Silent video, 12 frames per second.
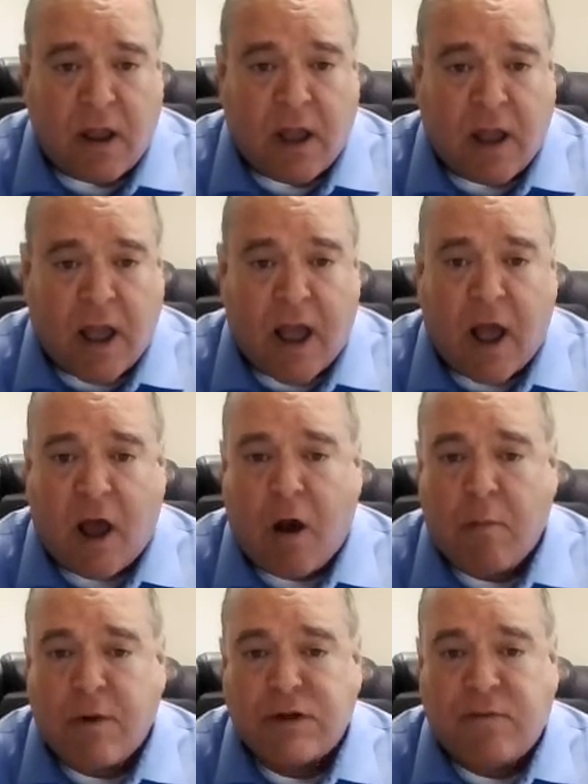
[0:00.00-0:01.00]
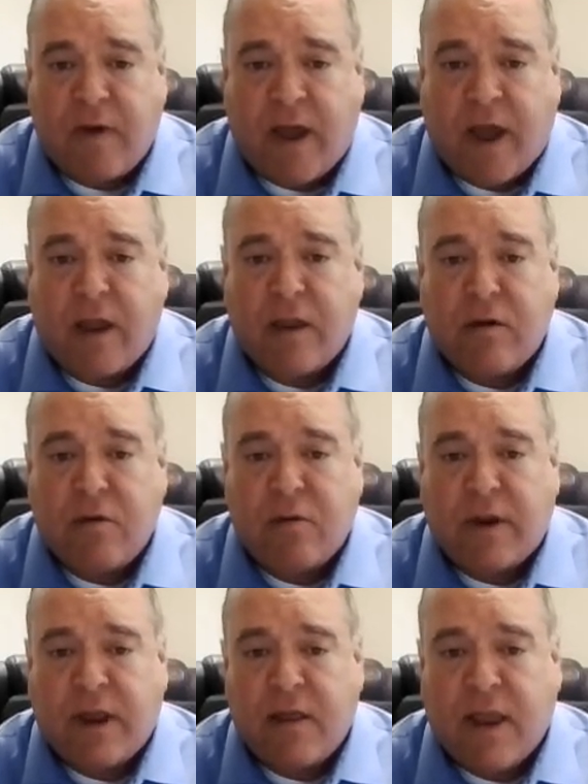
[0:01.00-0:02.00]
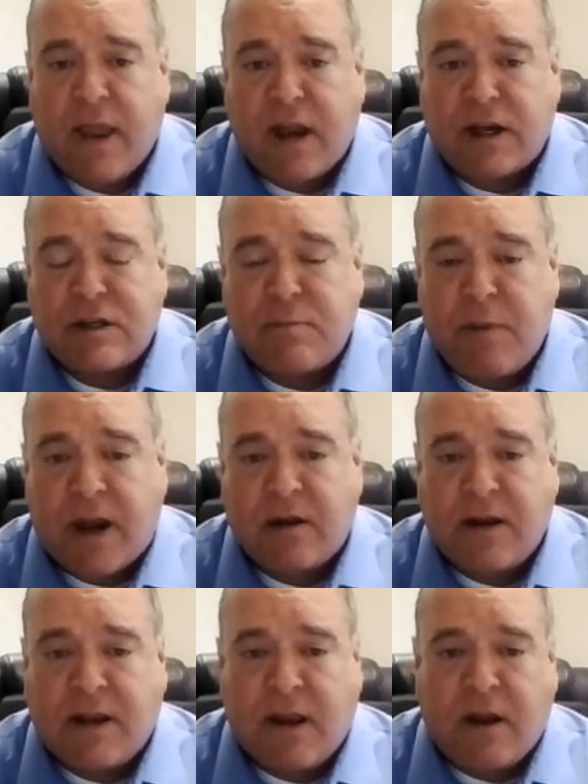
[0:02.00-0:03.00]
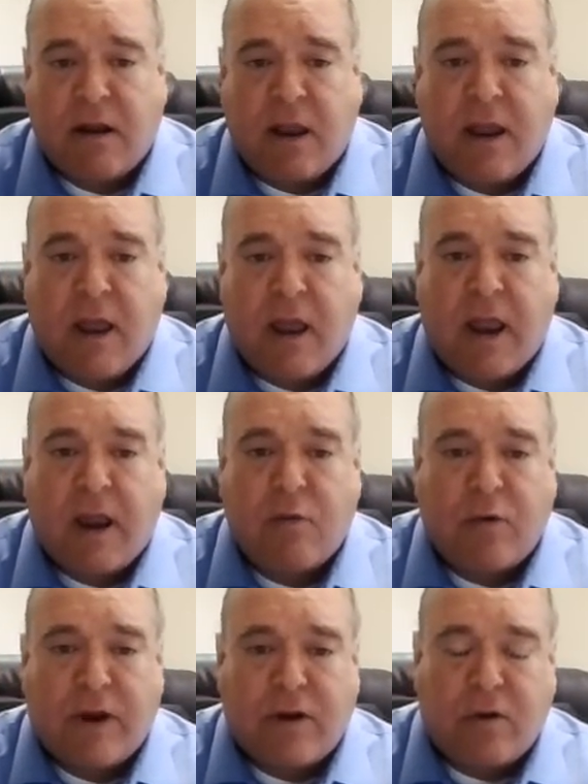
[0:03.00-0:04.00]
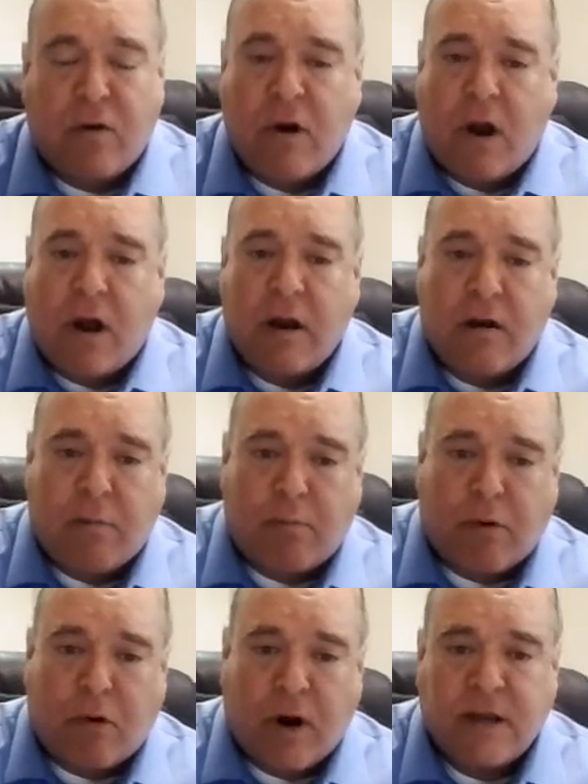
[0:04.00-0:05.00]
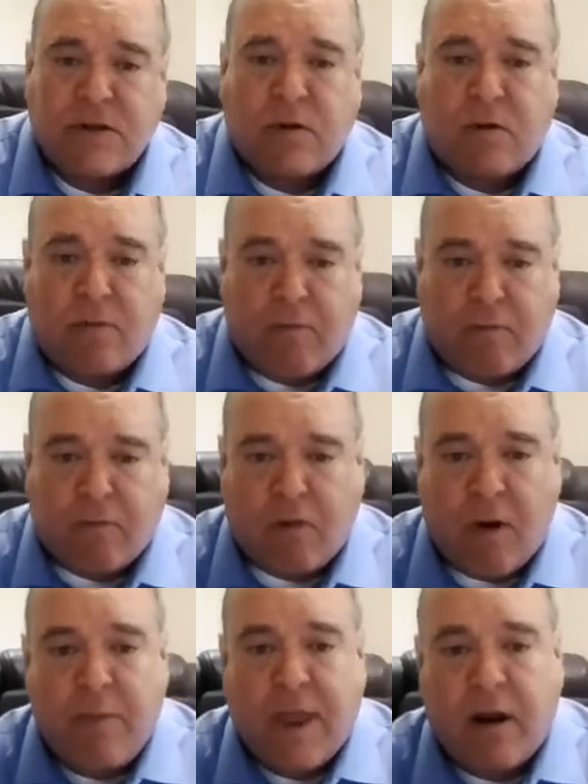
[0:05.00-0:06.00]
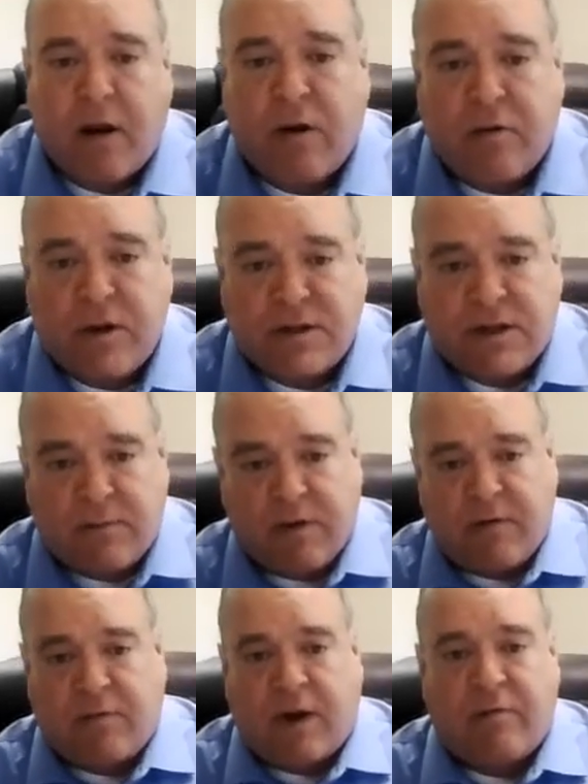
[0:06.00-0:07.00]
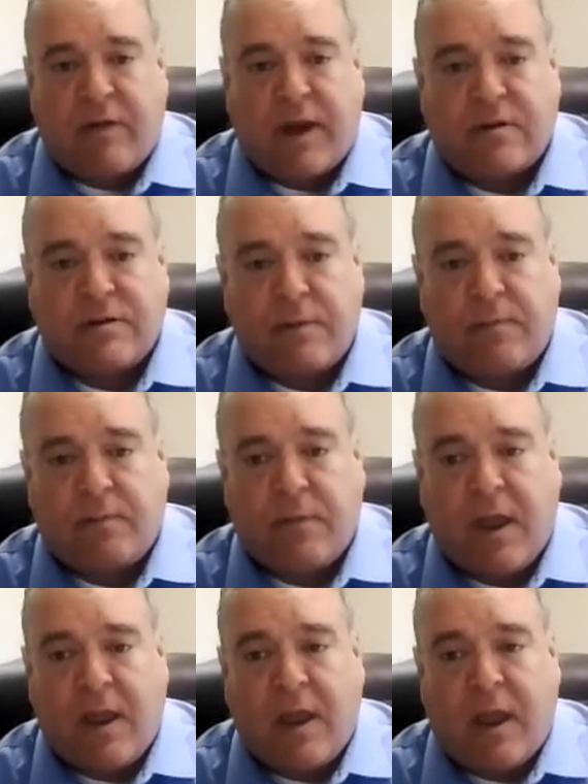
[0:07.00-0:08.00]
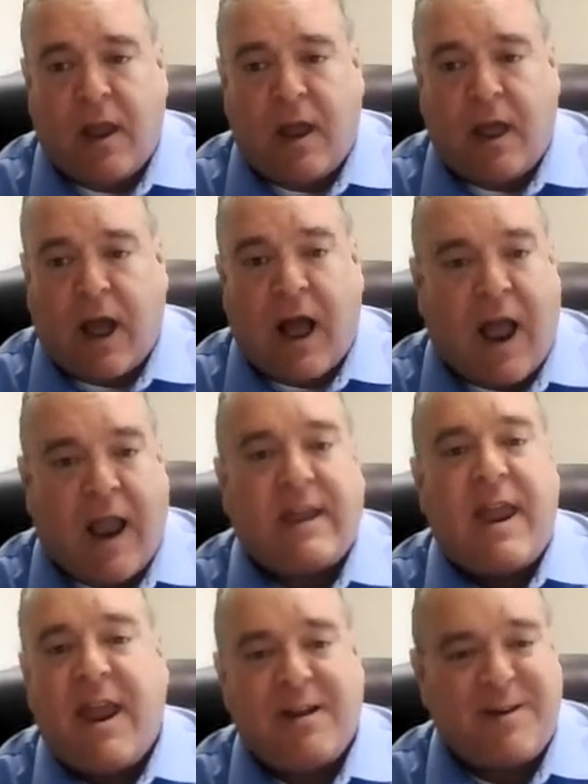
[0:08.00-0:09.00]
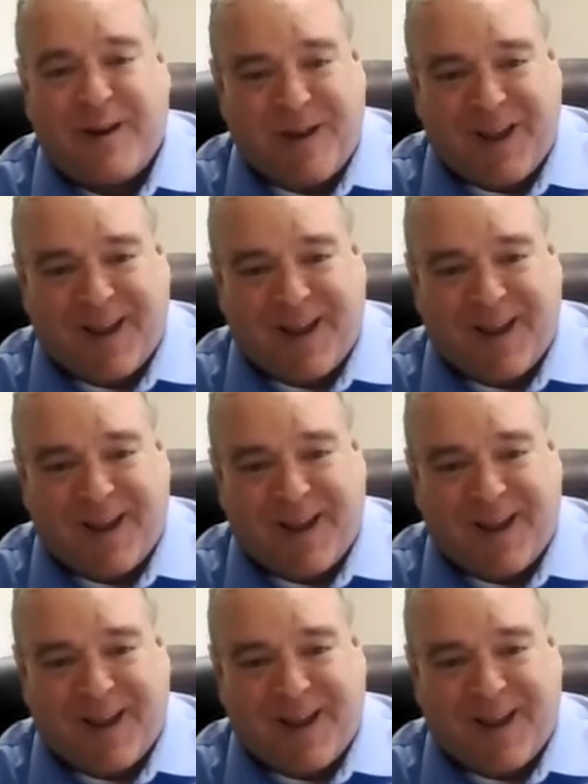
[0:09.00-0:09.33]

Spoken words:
How much value can they expect to get in return on an appraisal from that $175,000? I can't tell you.